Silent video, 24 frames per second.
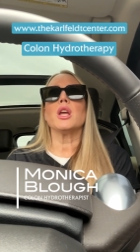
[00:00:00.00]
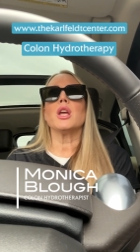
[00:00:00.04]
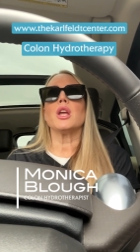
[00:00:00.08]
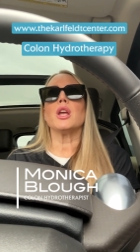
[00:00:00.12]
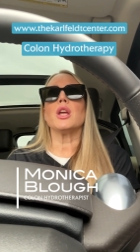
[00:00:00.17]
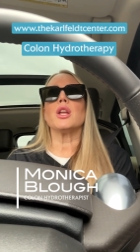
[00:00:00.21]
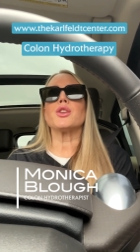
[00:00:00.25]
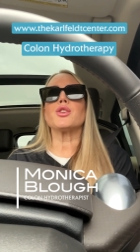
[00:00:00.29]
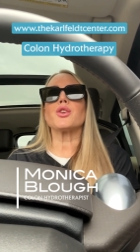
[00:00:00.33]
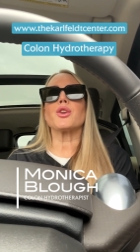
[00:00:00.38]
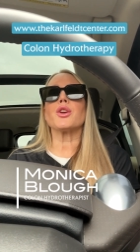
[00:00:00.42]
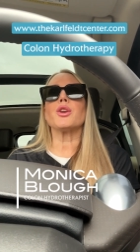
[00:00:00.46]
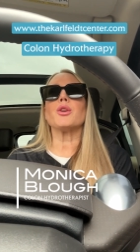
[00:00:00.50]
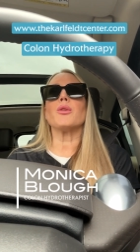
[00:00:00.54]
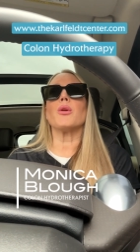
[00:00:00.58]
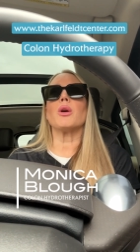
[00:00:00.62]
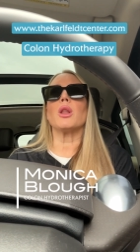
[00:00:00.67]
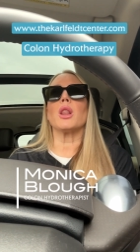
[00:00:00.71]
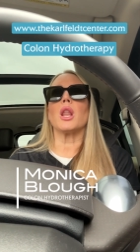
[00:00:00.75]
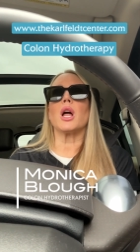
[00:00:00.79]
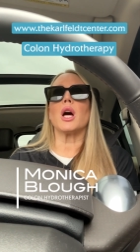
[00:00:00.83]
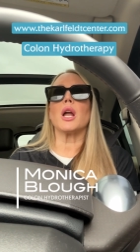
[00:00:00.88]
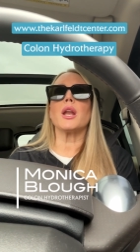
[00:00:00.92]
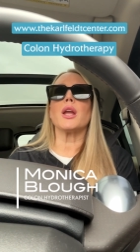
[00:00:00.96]
It took you a
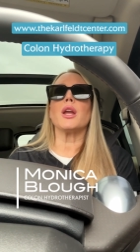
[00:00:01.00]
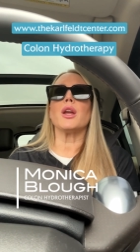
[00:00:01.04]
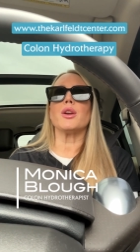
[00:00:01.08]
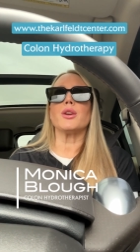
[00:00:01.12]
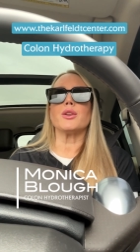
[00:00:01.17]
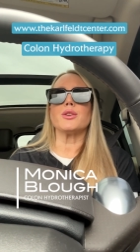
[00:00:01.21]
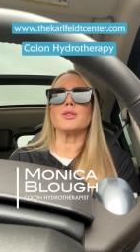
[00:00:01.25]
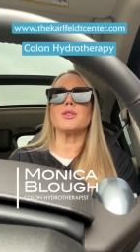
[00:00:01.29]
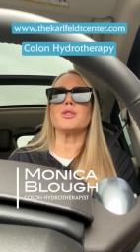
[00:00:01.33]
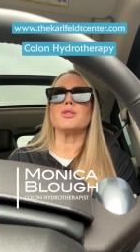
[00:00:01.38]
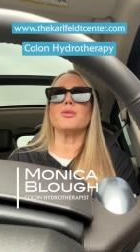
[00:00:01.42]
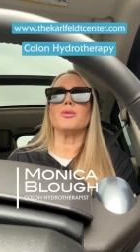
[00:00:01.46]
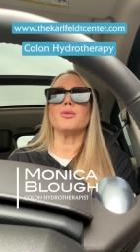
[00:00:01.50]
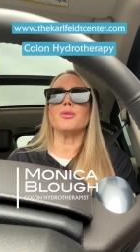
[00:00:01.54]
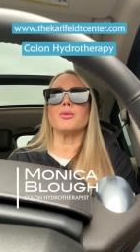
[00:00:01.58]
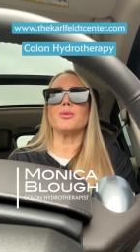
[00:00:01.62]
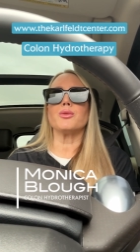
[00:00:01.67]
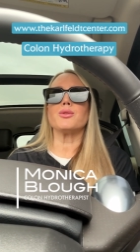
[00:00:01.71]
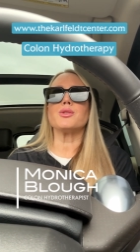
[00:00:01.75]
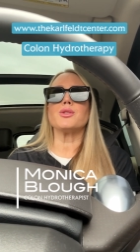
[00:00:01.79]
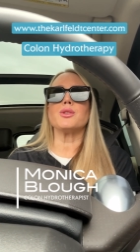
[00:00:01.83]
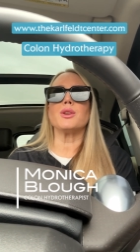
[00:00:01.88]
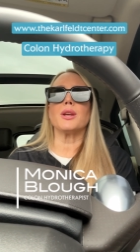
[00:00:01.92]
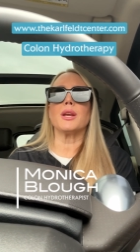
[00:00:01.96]
lot of years
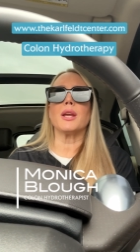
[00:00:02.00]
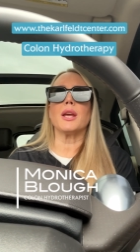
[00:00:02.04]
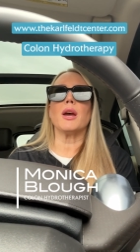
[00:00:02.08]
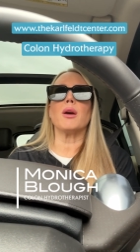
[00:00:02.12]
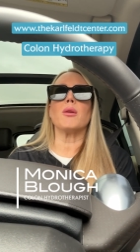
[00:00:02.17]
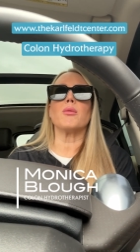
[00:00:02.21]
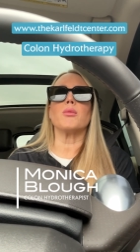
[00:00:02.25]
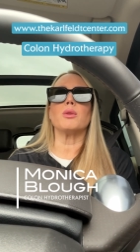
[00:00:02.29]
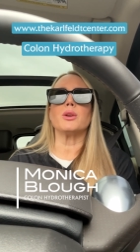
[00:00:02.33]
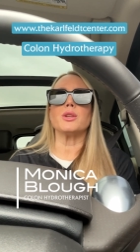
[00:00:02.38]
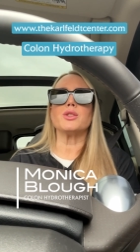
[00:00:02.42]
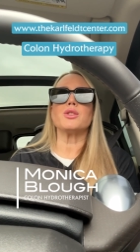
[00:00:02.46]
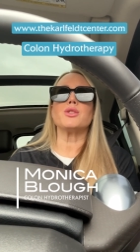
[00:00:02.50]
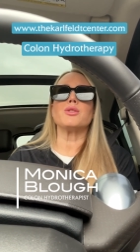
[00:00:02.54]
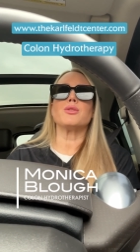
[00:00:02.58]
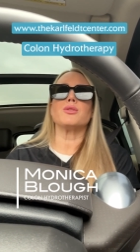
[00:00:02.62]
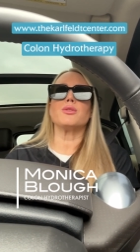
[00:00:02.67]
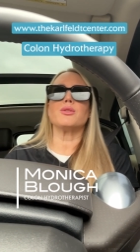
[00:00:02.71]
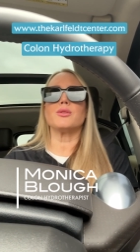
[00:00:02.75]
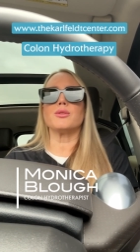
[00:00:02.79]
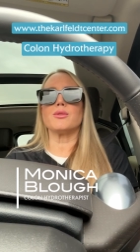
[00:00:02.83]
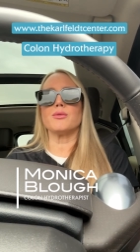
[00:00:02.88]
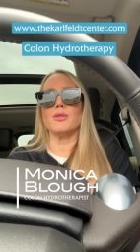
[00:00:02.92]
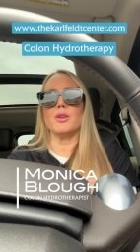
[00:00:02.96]
to to get what
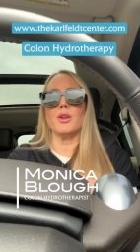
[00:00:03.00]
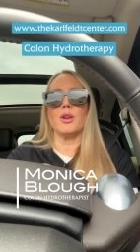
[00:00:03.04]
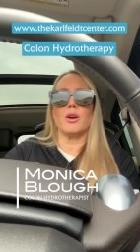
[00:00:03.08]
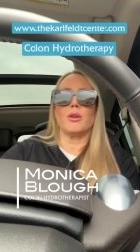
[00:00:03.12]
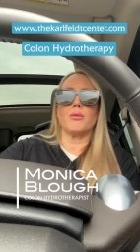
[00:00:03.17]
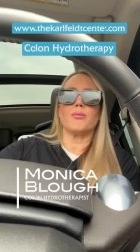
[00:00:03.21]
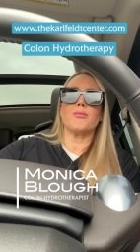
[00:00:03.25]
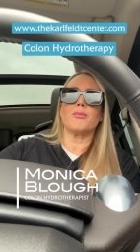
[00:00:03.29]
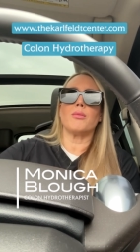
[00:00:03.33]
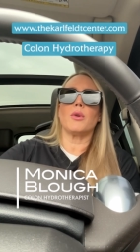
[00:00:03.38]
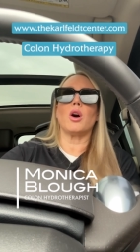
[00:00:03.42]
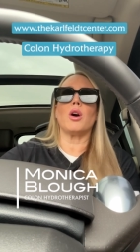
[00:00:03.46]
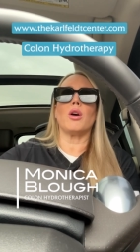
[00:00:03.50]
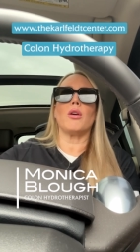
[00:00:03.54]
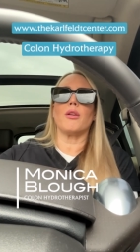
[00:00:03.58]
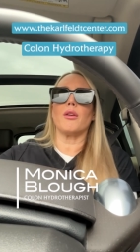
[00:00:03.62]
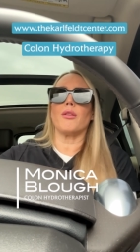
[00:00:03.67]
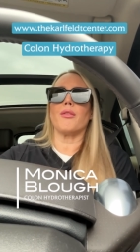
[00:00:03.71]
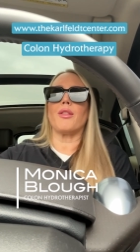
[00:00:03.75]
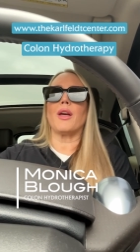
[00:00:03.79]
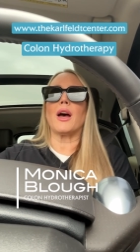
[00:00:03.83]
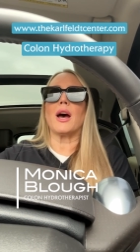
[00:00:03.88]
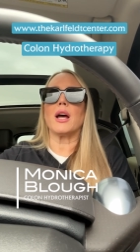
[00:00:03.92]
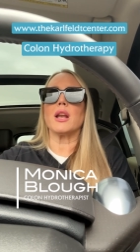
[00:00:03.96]
you know all
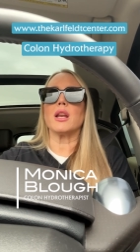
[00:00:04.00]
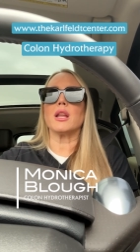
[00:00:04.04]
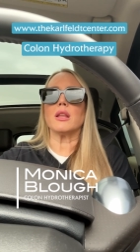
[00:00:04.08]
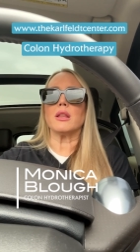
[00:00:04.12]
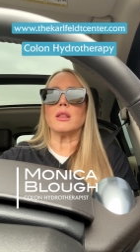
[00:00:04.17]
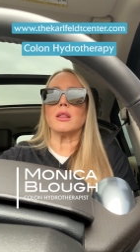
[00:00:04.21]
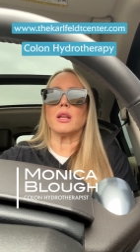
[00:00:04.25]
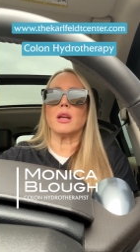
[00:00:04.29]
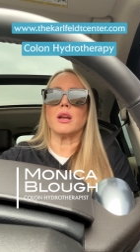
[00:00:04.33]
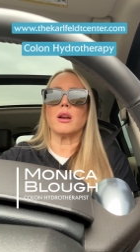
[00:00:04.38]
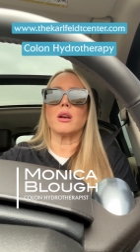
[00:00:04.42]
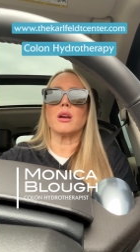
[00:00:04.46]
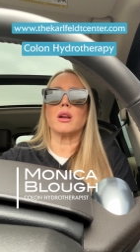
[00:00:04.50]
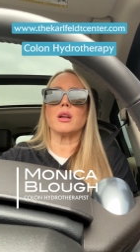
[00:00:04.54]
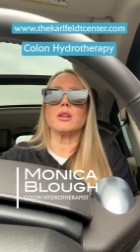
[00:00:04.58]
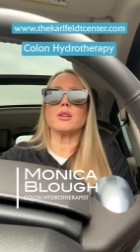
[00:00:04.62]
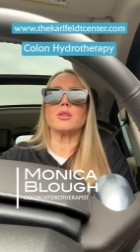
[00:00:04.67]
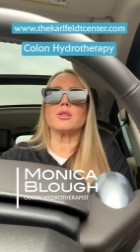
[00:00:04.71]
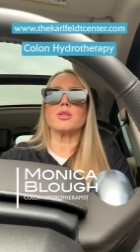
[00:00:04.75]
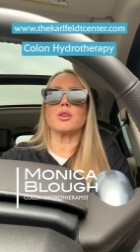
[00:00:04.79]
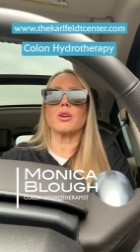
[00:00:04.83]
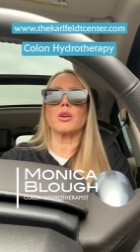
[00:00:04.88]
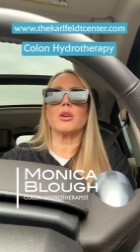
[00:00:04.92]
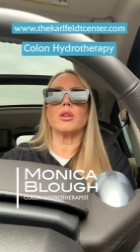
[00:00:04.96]
of that in there.
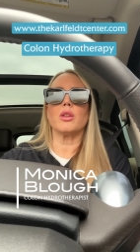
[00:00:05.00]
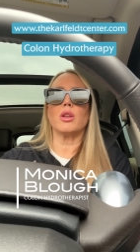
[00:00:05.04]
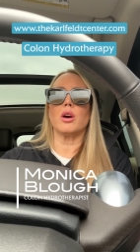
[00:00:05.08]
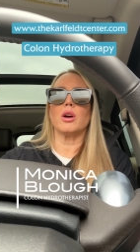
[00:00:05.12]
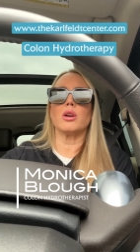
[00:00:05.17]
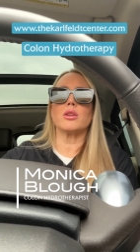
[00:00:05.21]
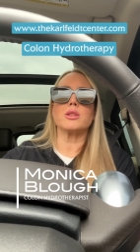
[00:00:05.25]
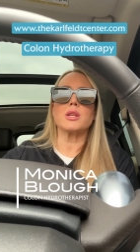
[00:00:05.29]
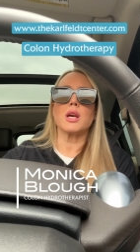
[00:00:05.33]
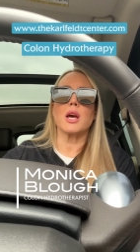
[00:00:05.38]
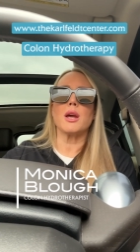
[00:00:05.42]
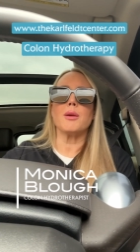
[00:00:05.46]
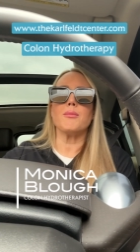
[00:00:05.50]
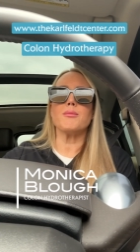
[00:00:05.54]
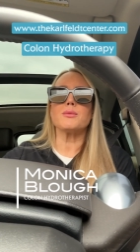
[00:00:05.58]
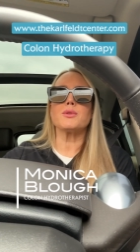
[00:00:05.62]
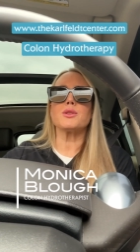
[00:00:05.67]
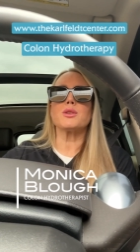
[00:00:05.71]
It took a long time.